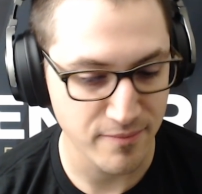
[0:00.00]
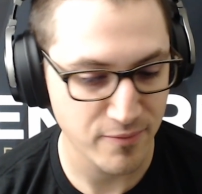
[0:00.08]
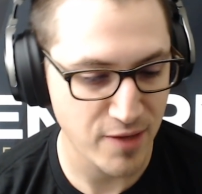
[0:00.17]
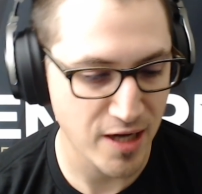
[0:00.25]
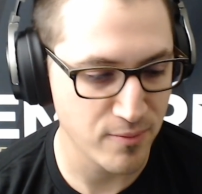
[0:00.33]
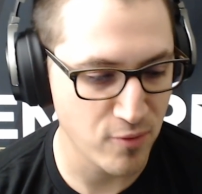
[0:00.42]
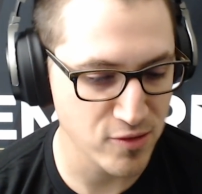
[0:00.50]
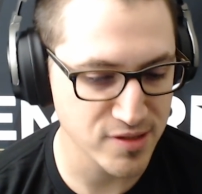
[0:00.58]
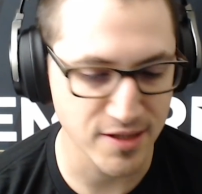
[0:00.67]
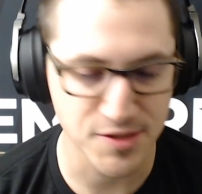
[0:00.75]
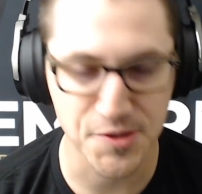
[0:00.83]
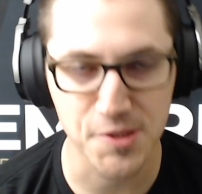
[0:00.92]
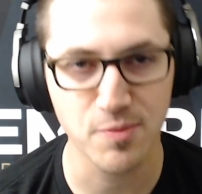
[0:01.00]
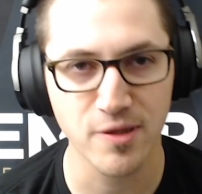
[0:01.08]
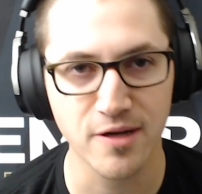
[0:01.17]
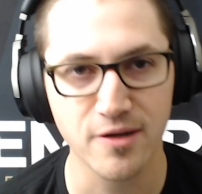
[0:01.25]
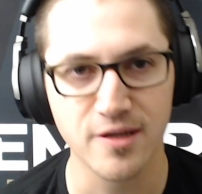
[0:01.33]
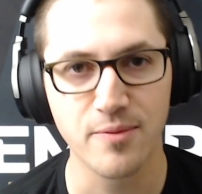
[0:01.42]
kind of mostly a search
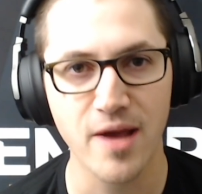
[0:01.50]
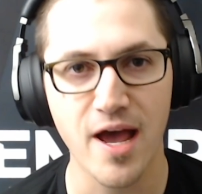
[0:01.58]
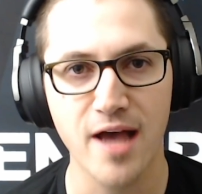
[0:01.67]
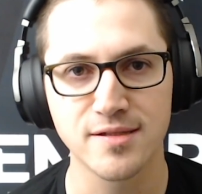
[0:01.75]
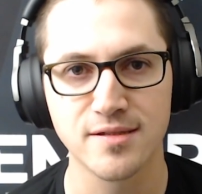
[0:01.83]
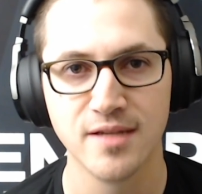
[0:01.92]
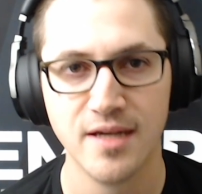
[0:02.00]
player in the past,